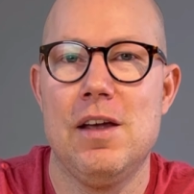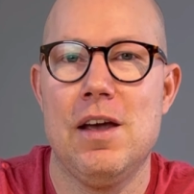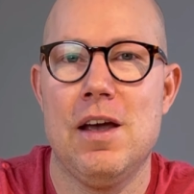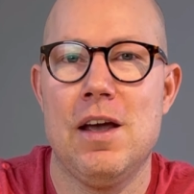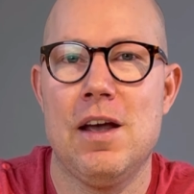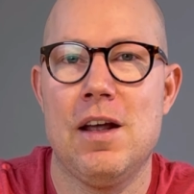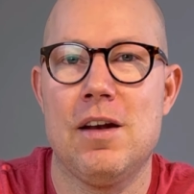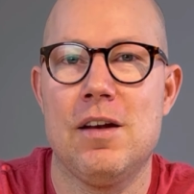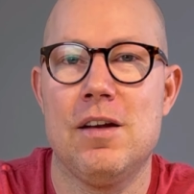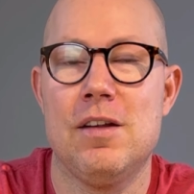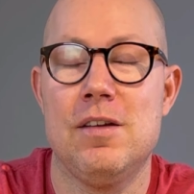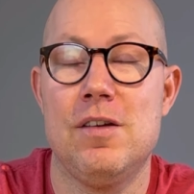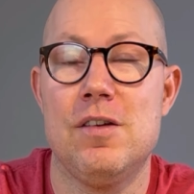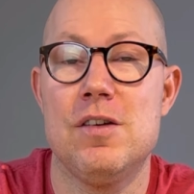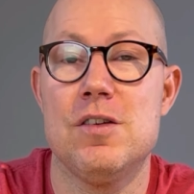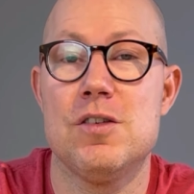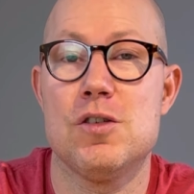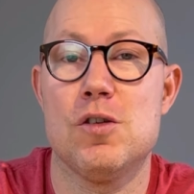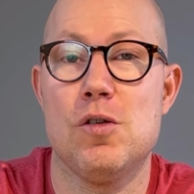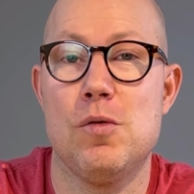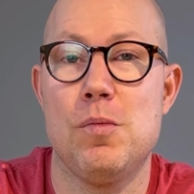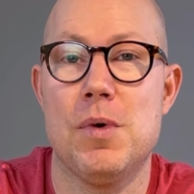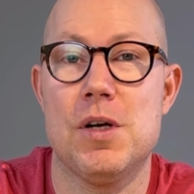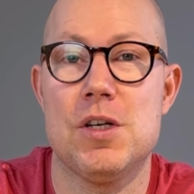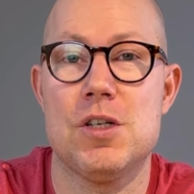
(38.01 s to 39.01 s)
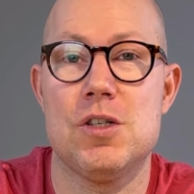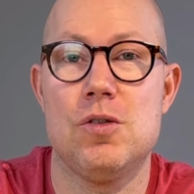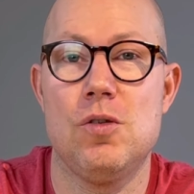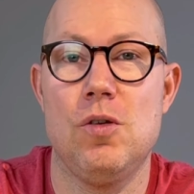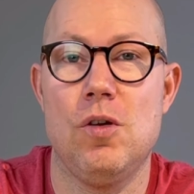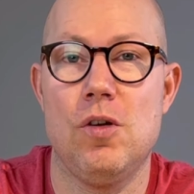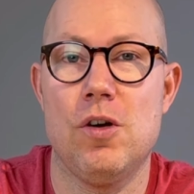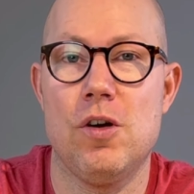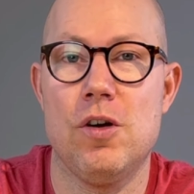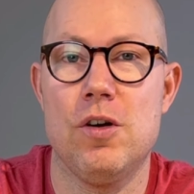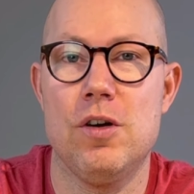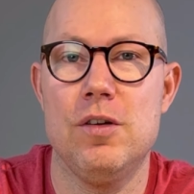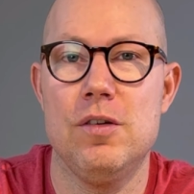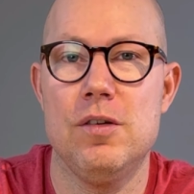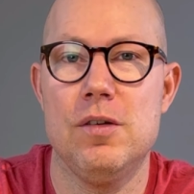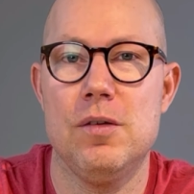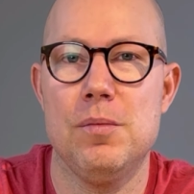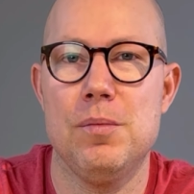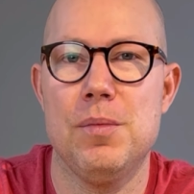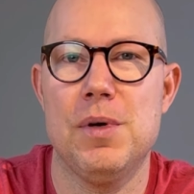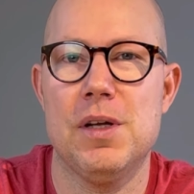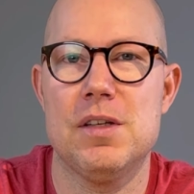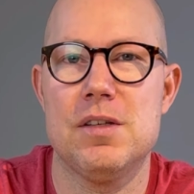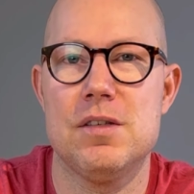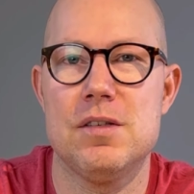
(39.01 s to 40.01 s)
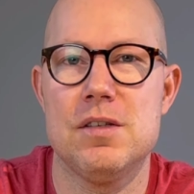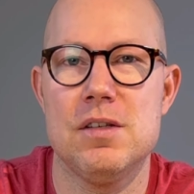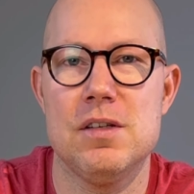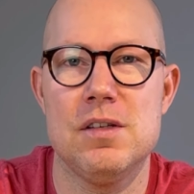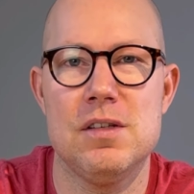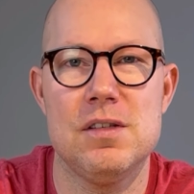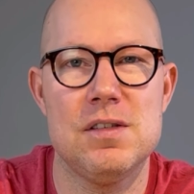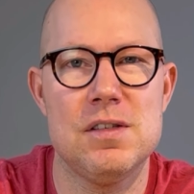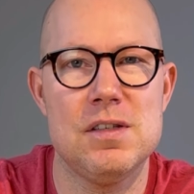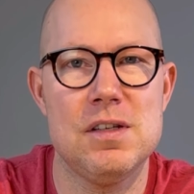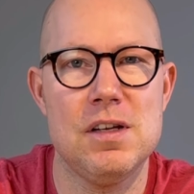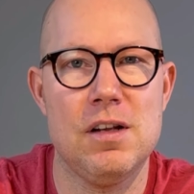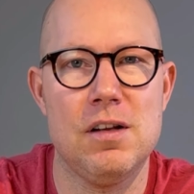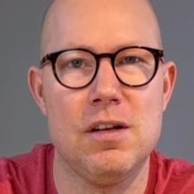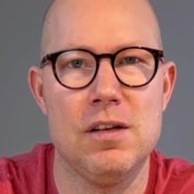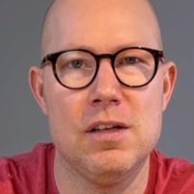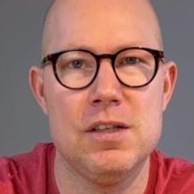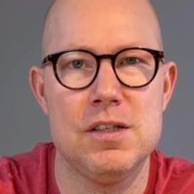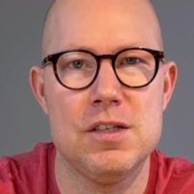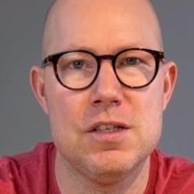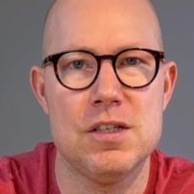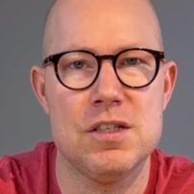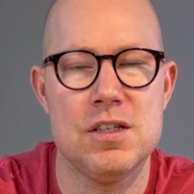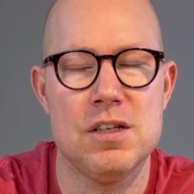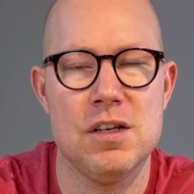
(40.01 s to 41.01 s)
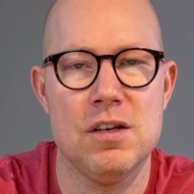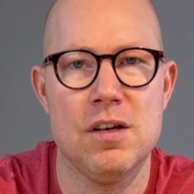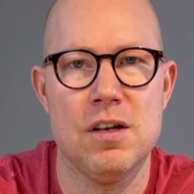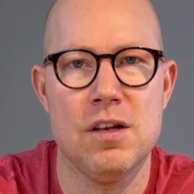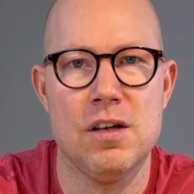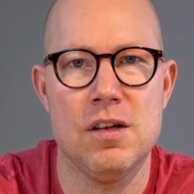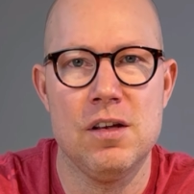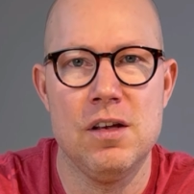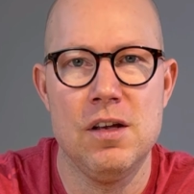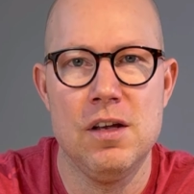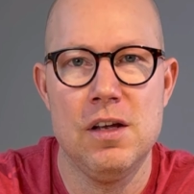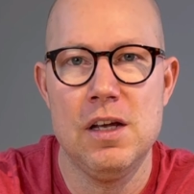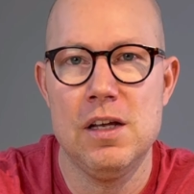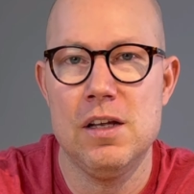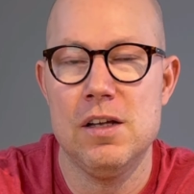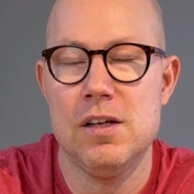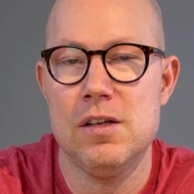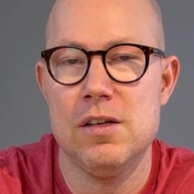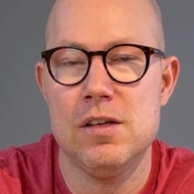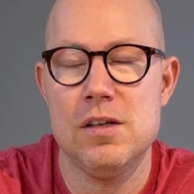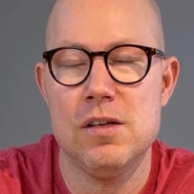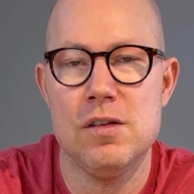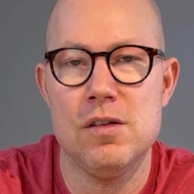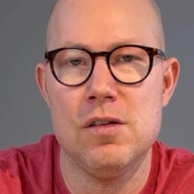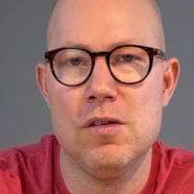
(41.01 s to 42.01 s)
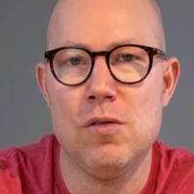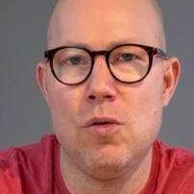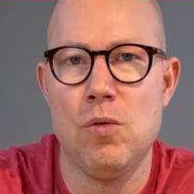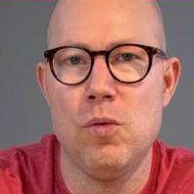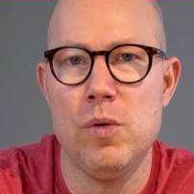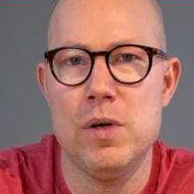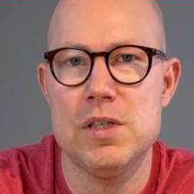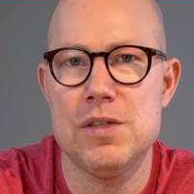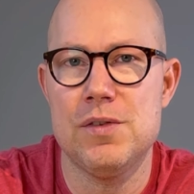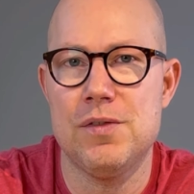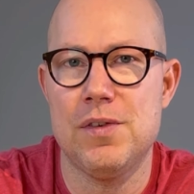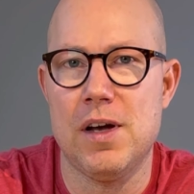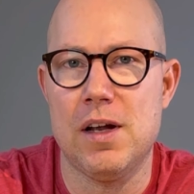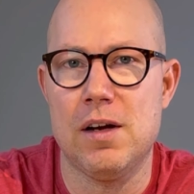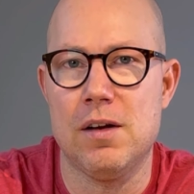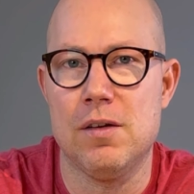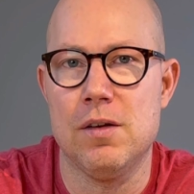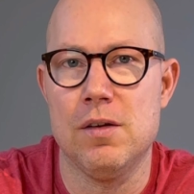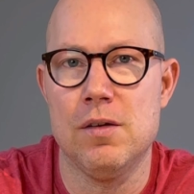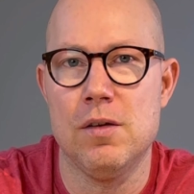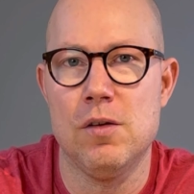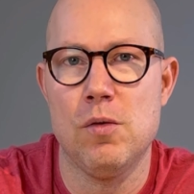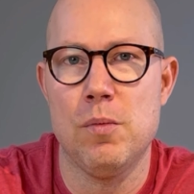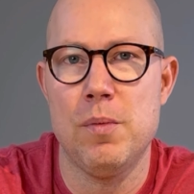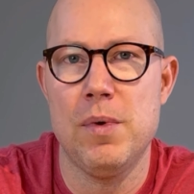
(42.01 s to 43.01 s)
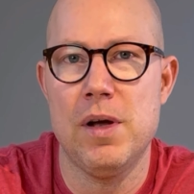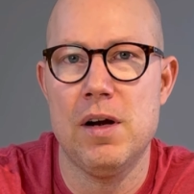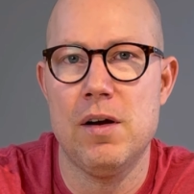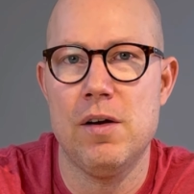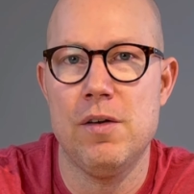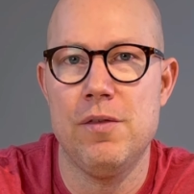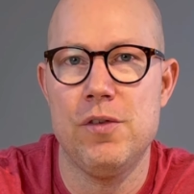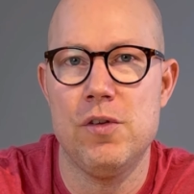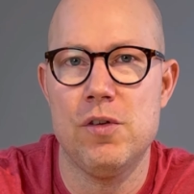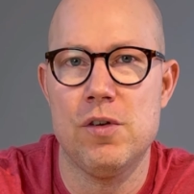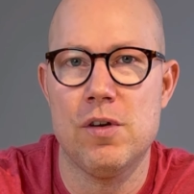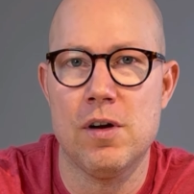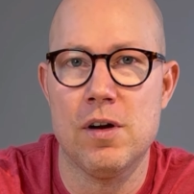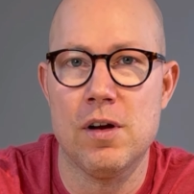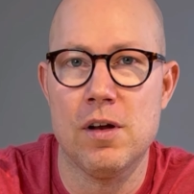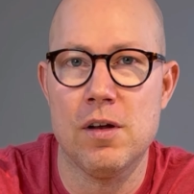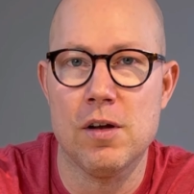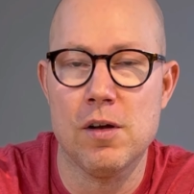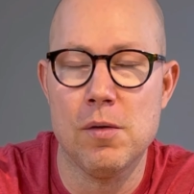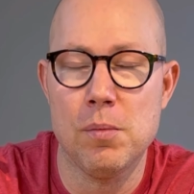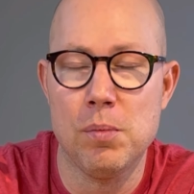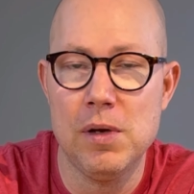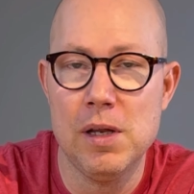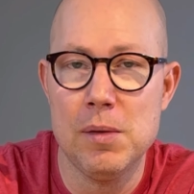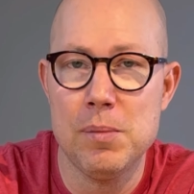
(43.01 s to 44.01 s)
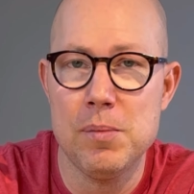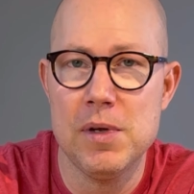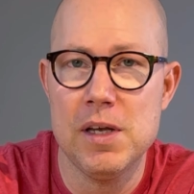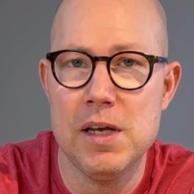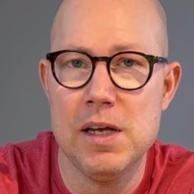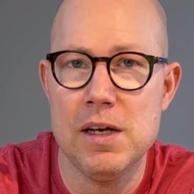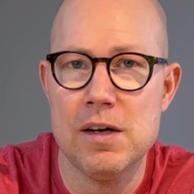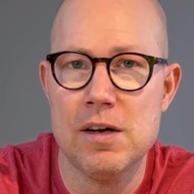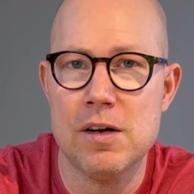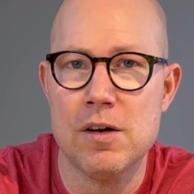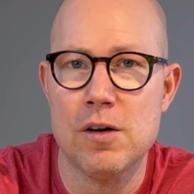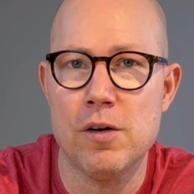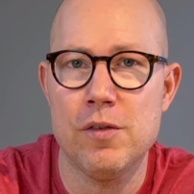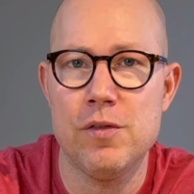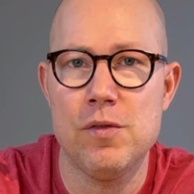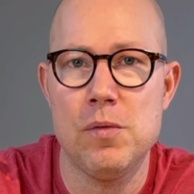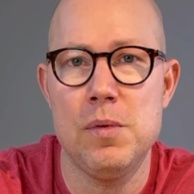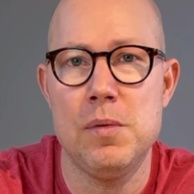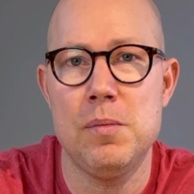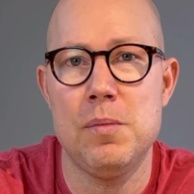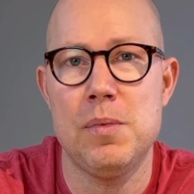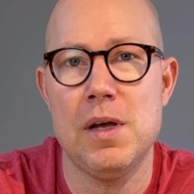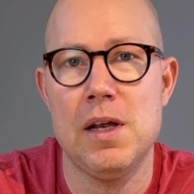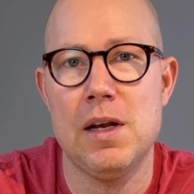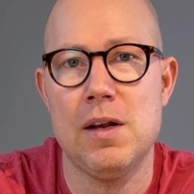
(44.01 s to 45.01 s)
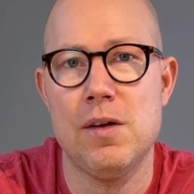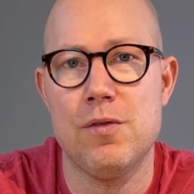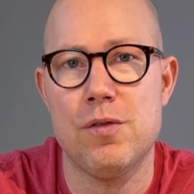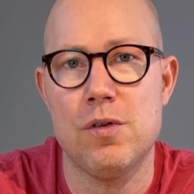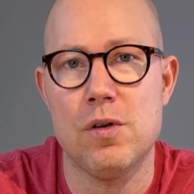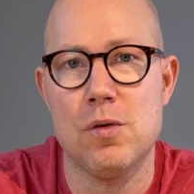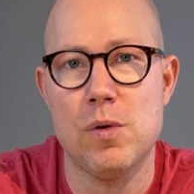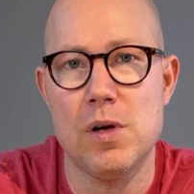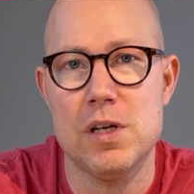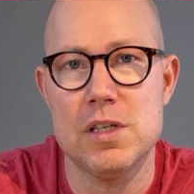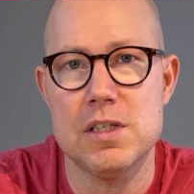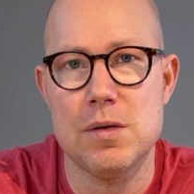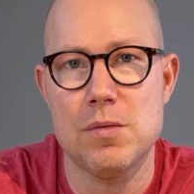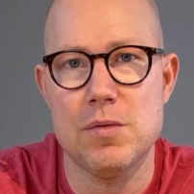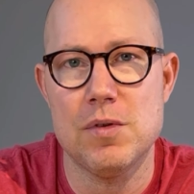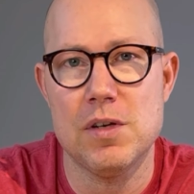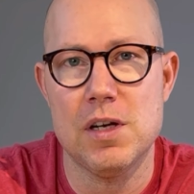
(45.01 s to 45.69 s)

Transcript: And there is so much to learn, but still it's always fun, no matter if you're a complete beginner, if you've been painting for quite some